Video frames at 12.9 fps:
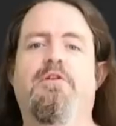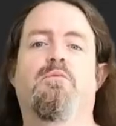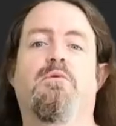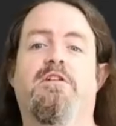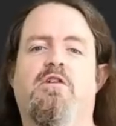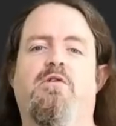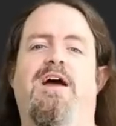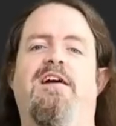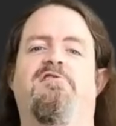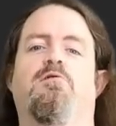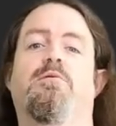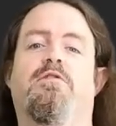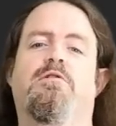would
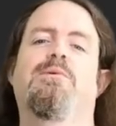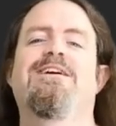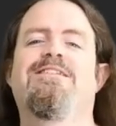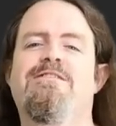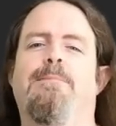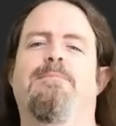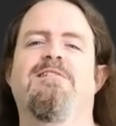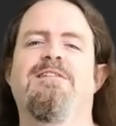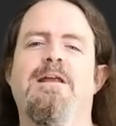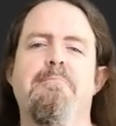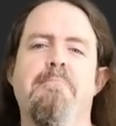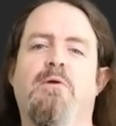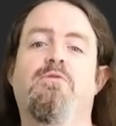crash or would throw an exception
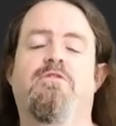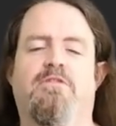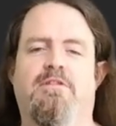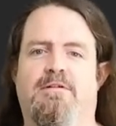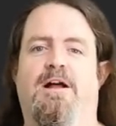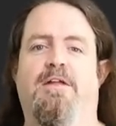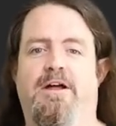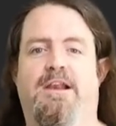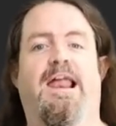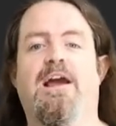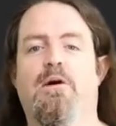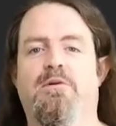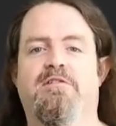in most other
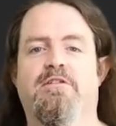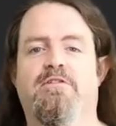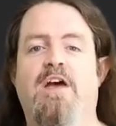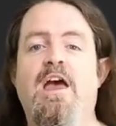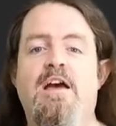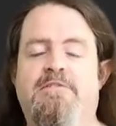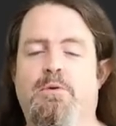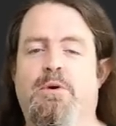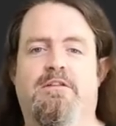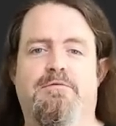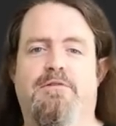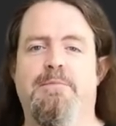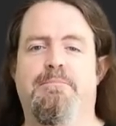languages. If you want
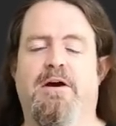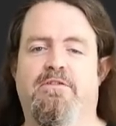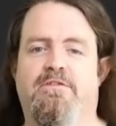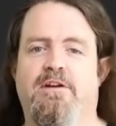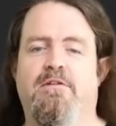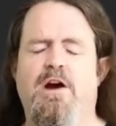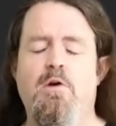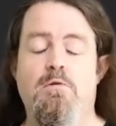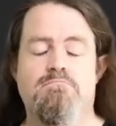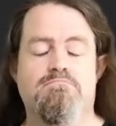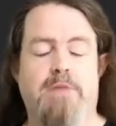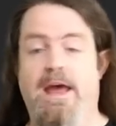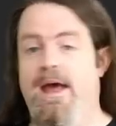to divide by zero,
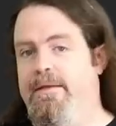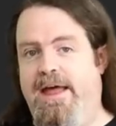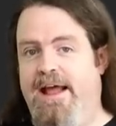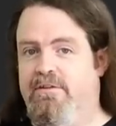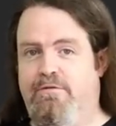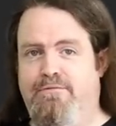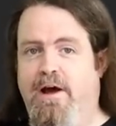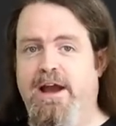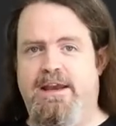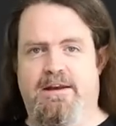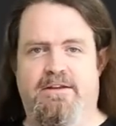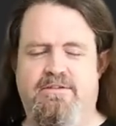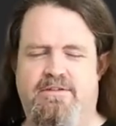yeah, that's
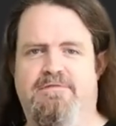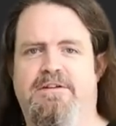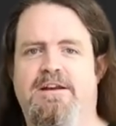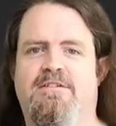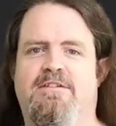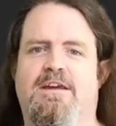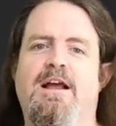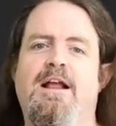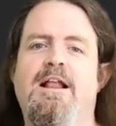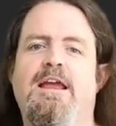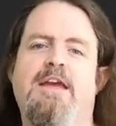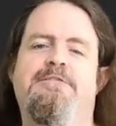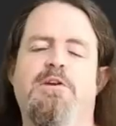fine, it's infinity.
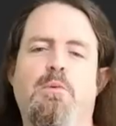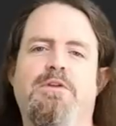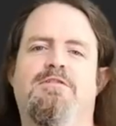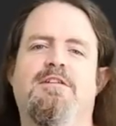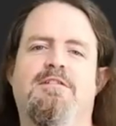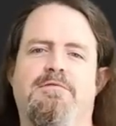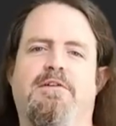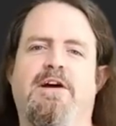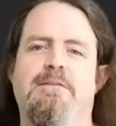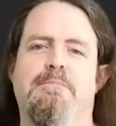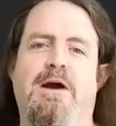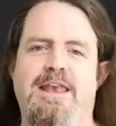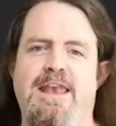If you want to
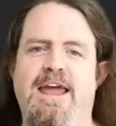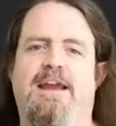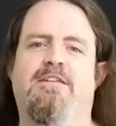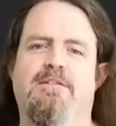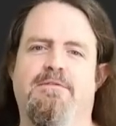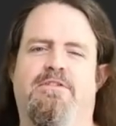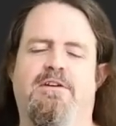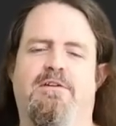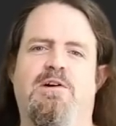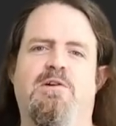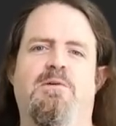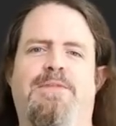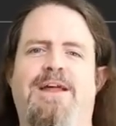divide by negative
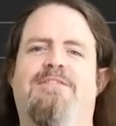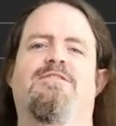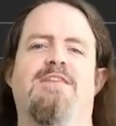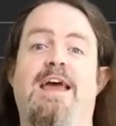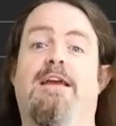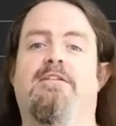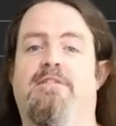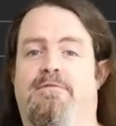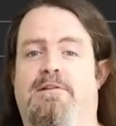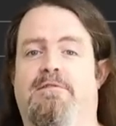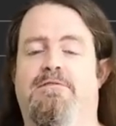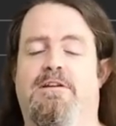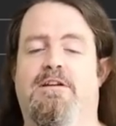zero, that's negative
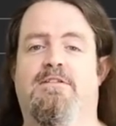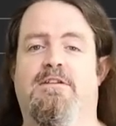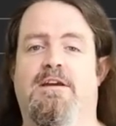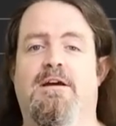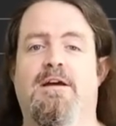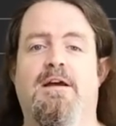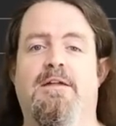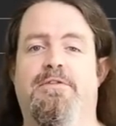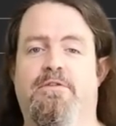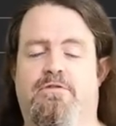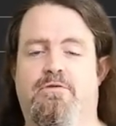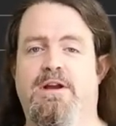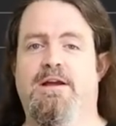infinity. The
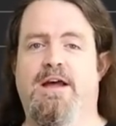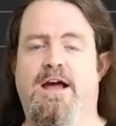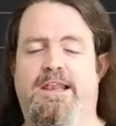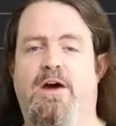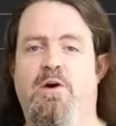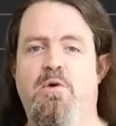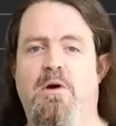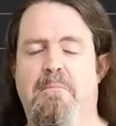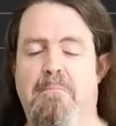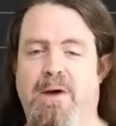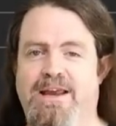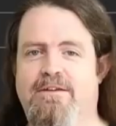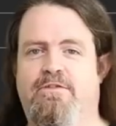string hello
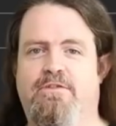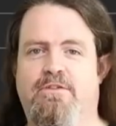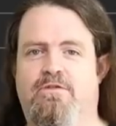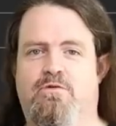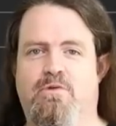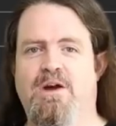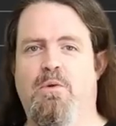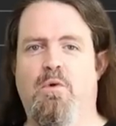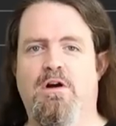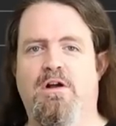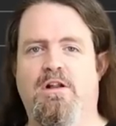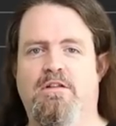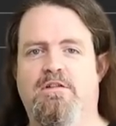minus the string
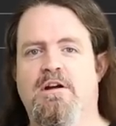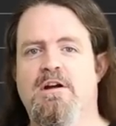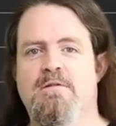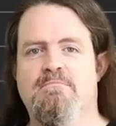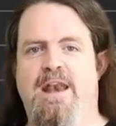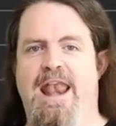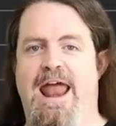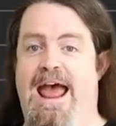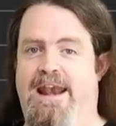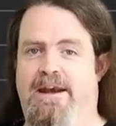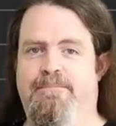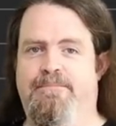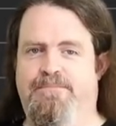world,
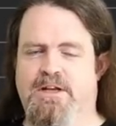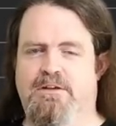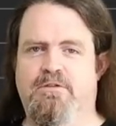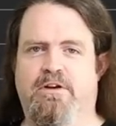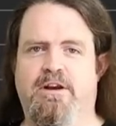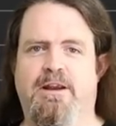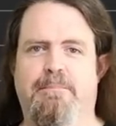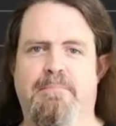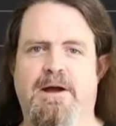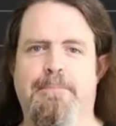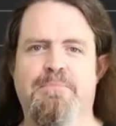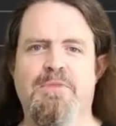nan, not a number.